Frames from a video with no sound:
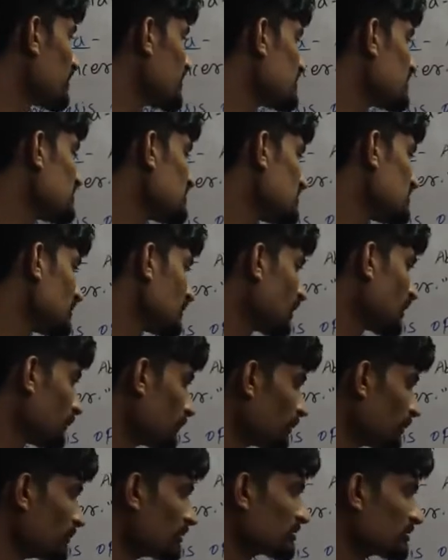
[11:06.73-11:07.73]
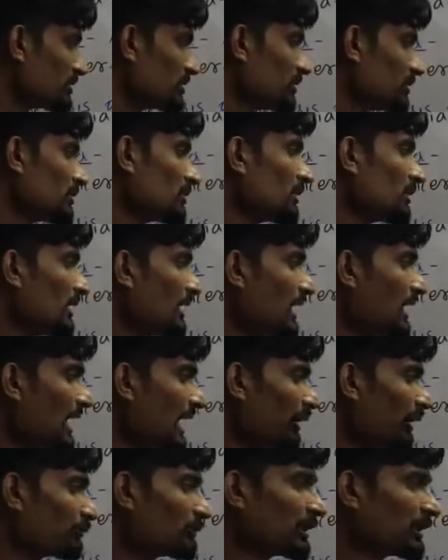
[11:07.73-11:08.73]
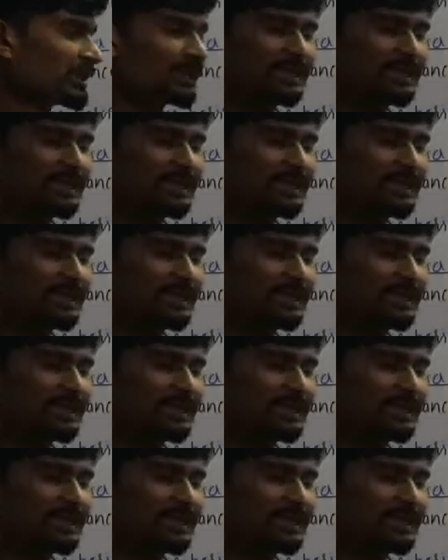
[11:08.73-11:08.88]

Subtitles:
this WBC have the